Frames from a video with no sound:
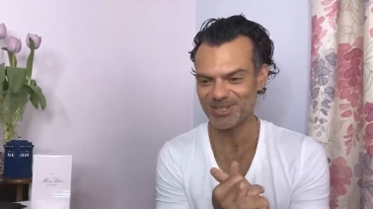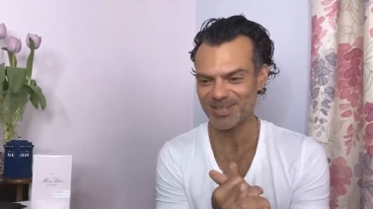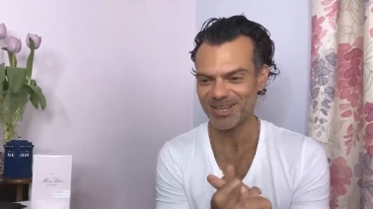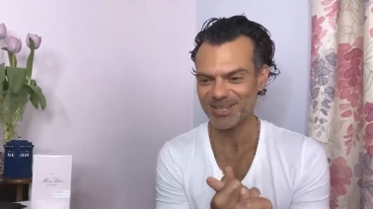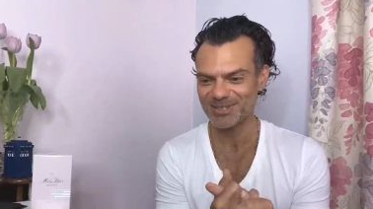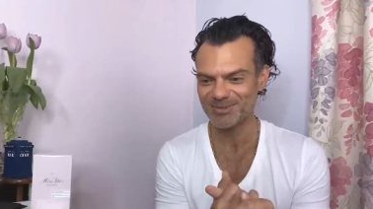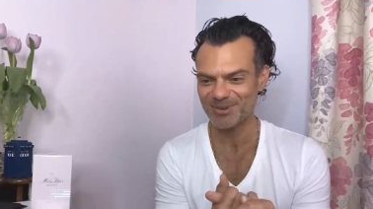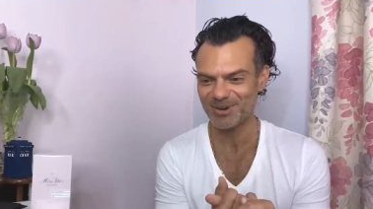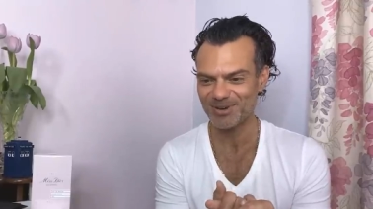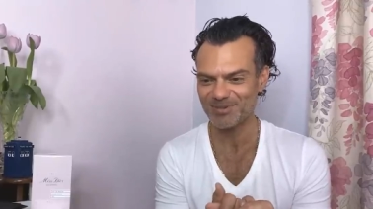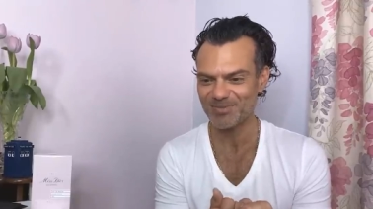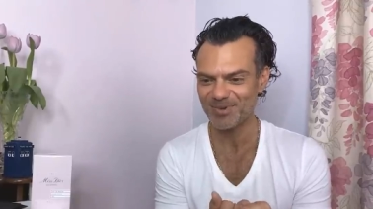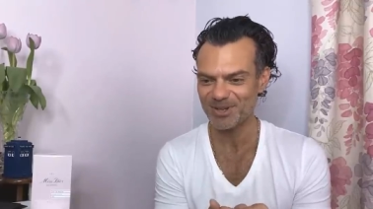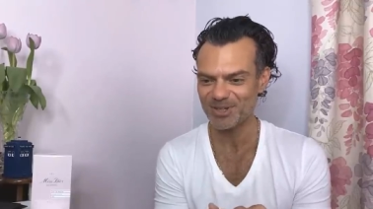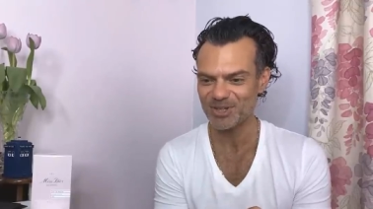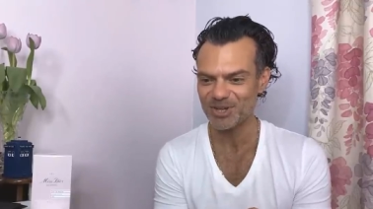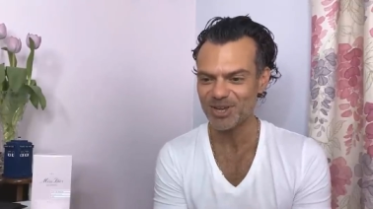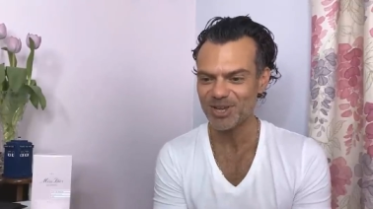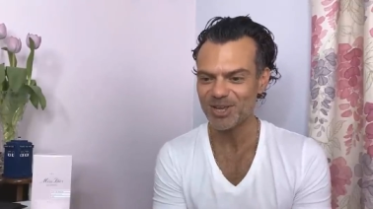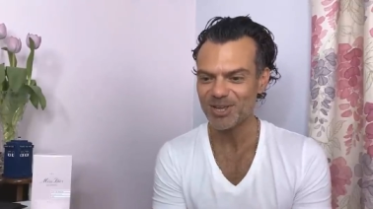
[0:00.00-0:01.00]
Thanks very
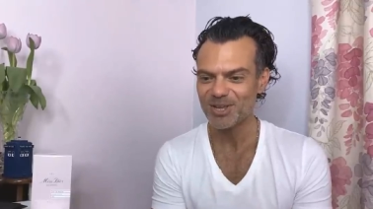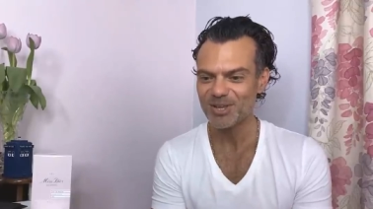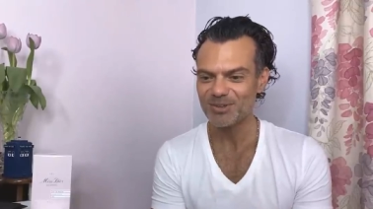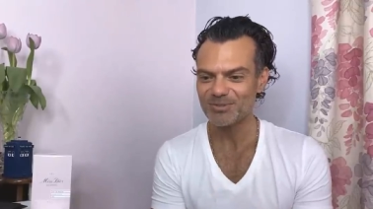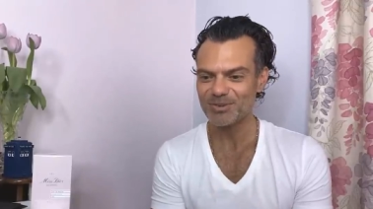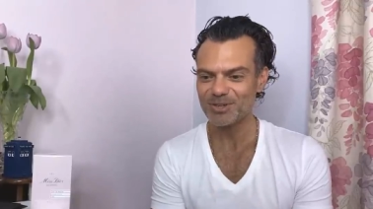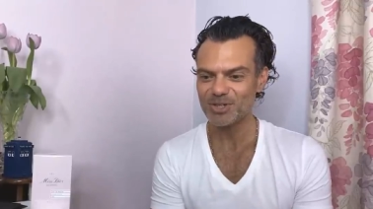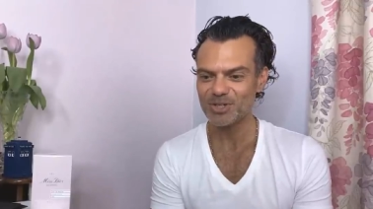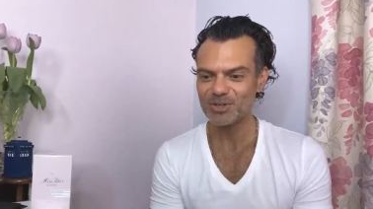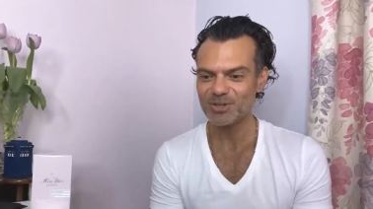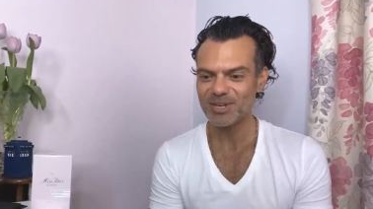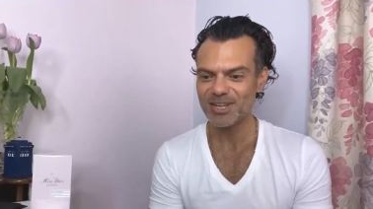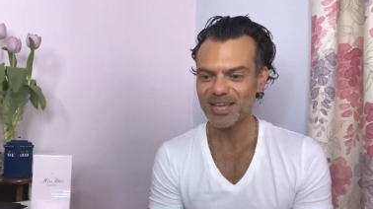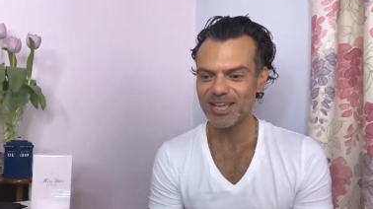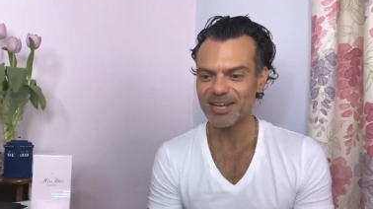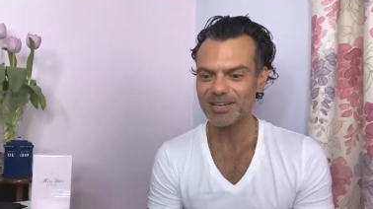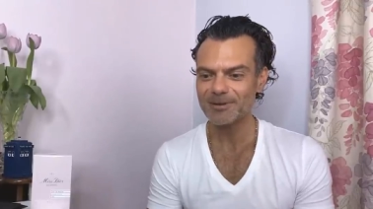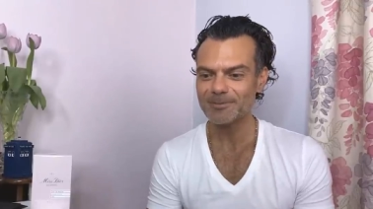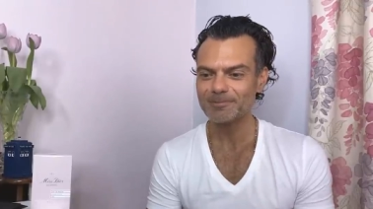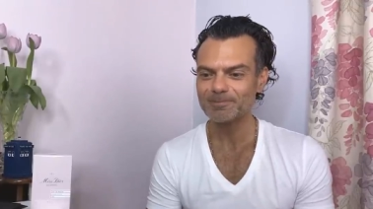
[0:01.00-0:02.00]
much for tuning
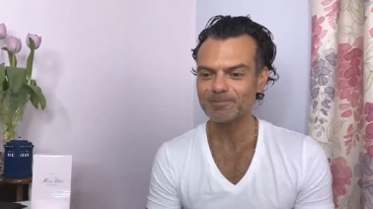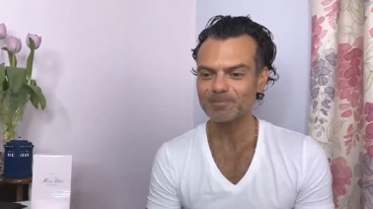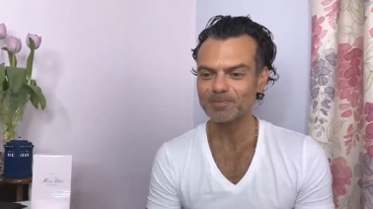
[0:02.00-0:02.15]
in